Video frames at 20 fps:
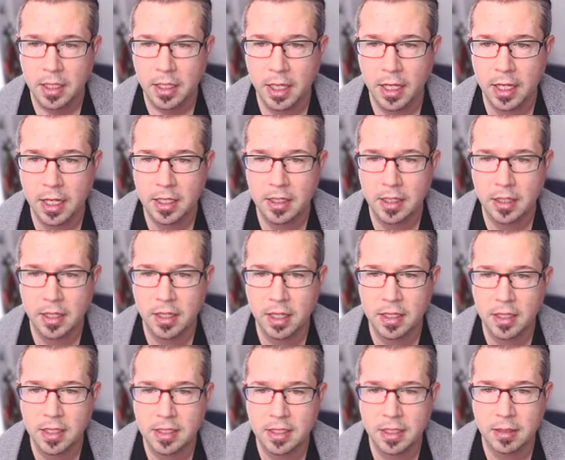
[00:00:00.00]
And then
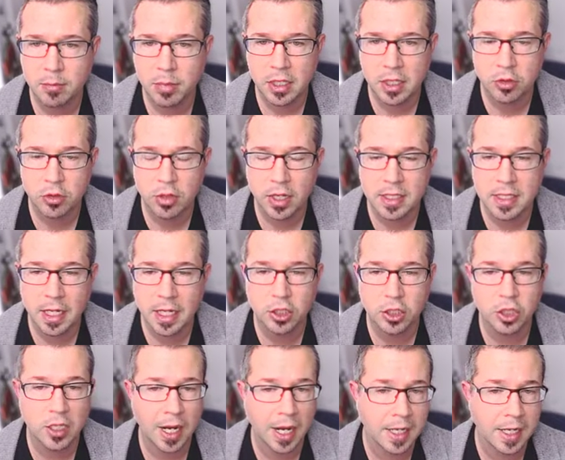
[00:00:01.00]
this can be the
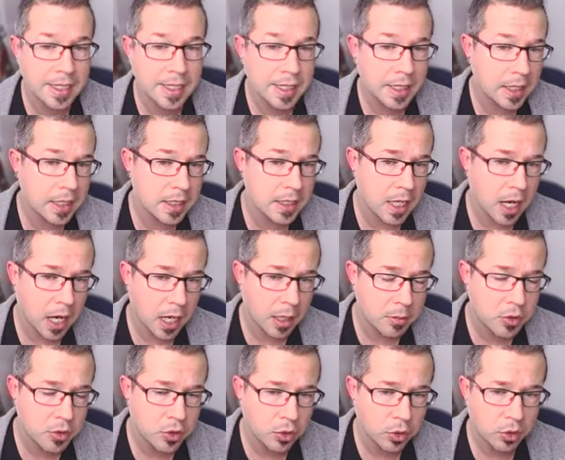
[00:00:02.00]
transaction ID. It is
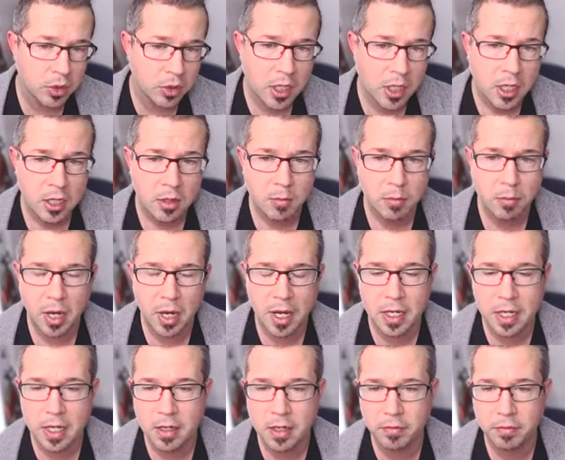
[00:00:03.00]
optional,
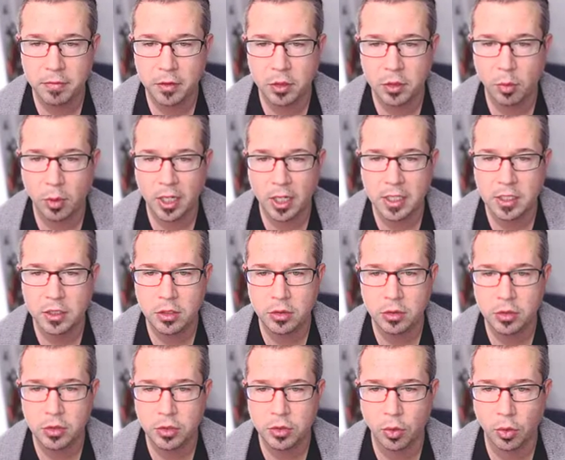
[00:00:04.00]
but if you wanted to
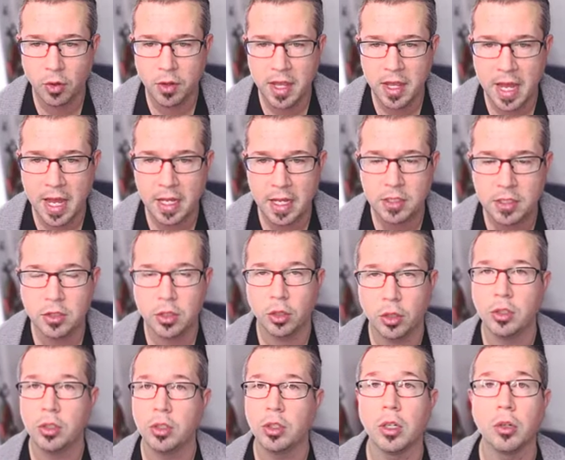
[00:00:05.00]
store that so
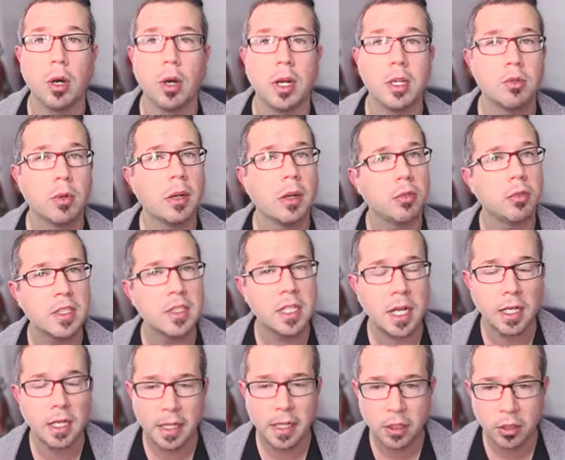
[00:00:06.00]
you can cross-reference it
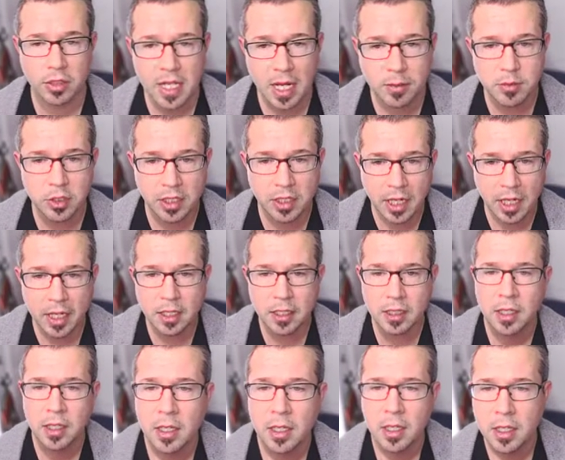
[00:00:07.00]
at later times, you can.
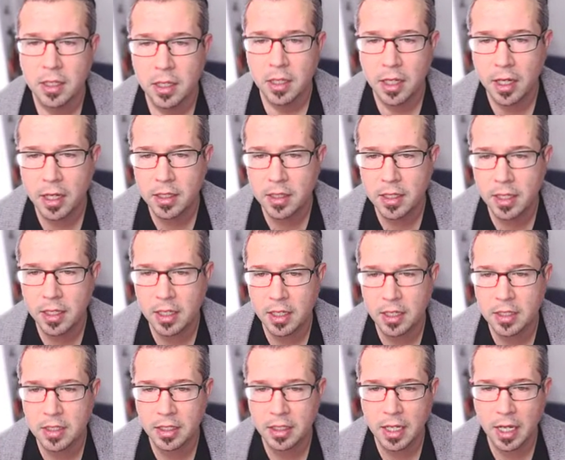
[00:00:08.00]
And then
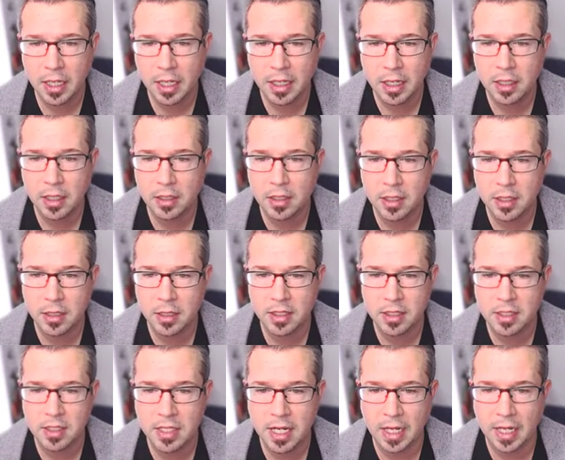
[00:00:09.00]
indicating the
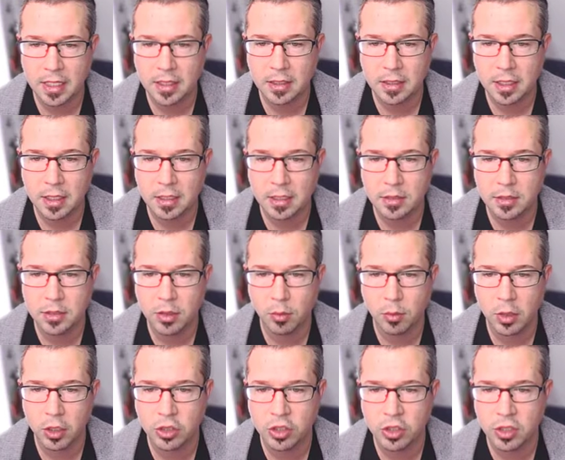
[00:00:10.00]
date, and so
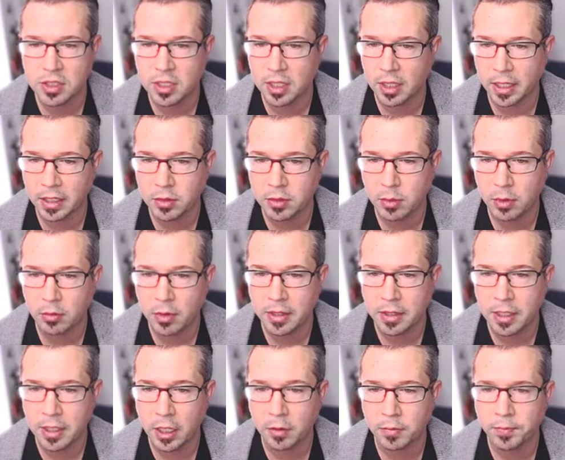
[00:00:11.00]
we could just select one
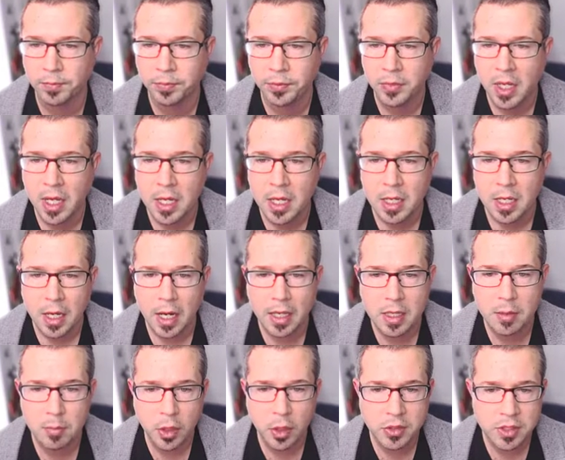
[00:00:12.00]
right there. And
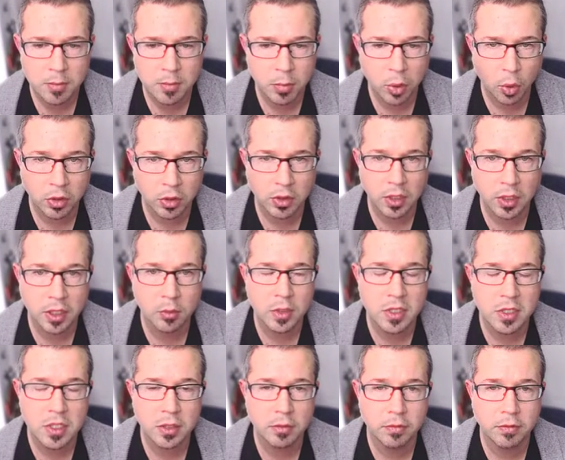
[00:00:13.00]
then most importantly,
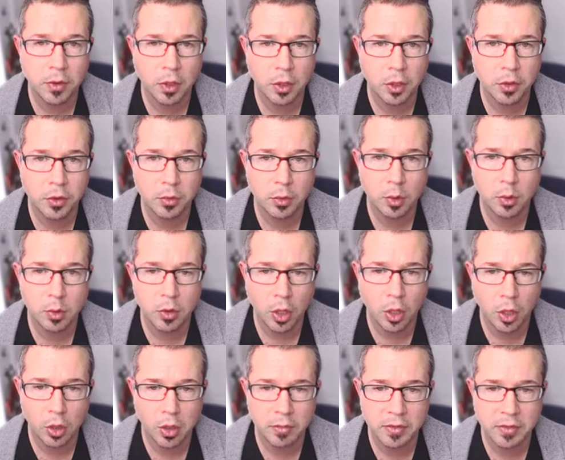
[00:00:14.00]
once you follow through with
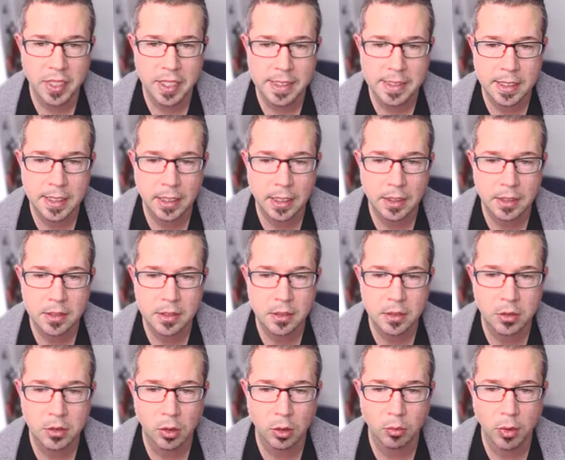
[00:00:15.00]
all of these things,
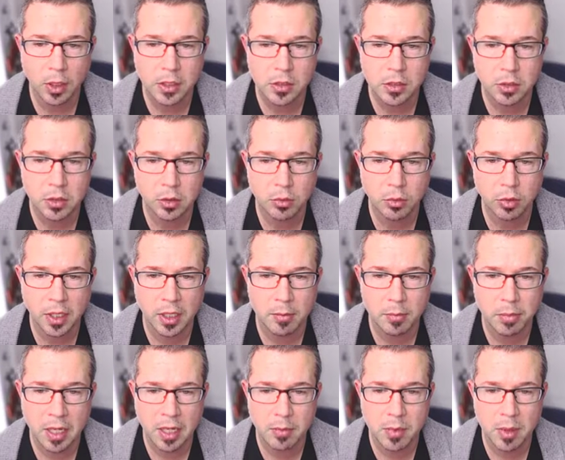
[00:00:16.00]
you'll want to
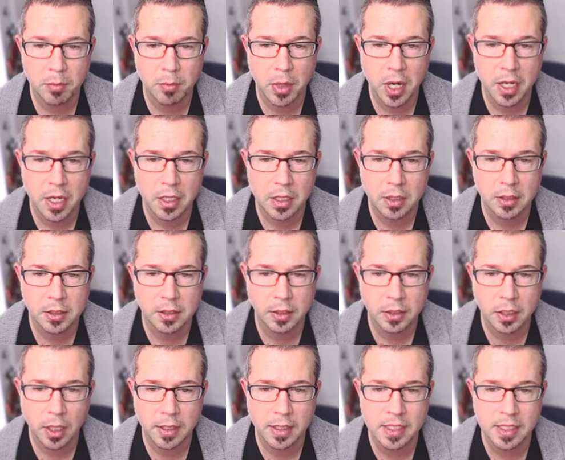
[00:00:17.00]
create payment, but
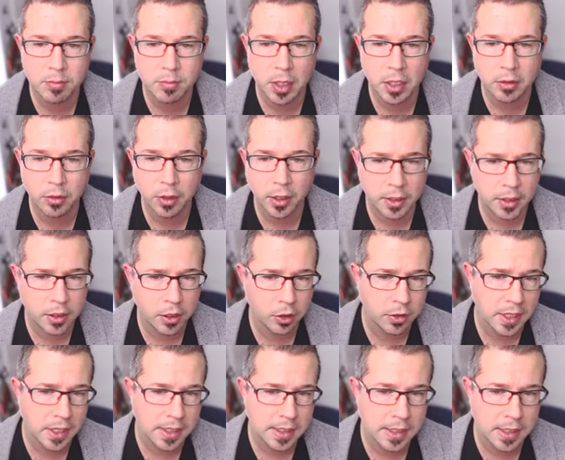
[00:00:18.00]
click on this button right here
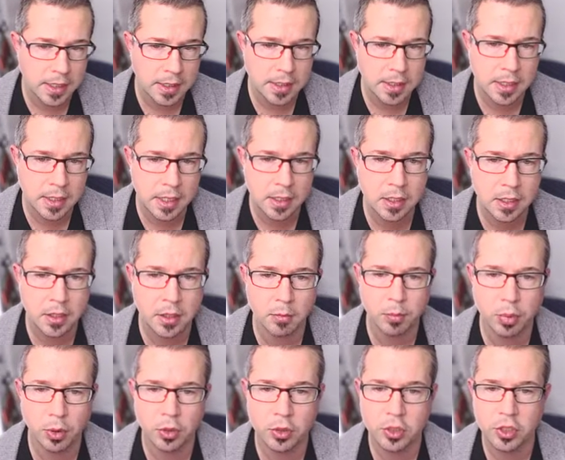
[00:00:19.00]
that says send the
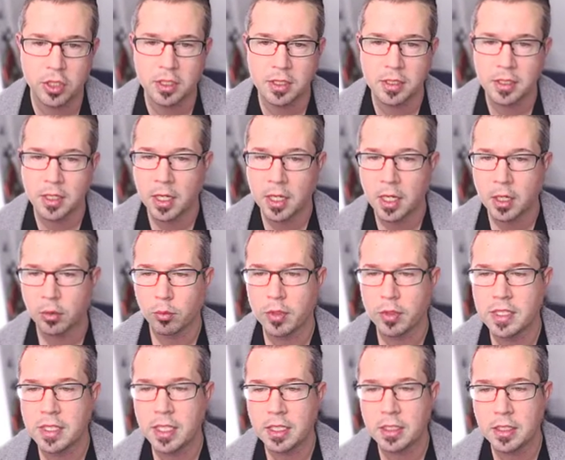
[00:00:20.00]
purchase
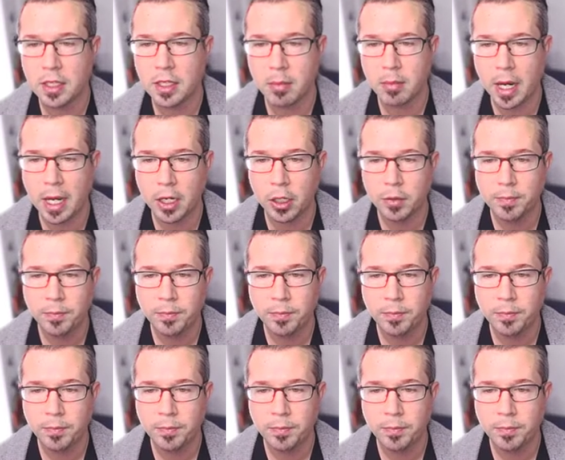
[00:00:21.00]
receipt to the buyer.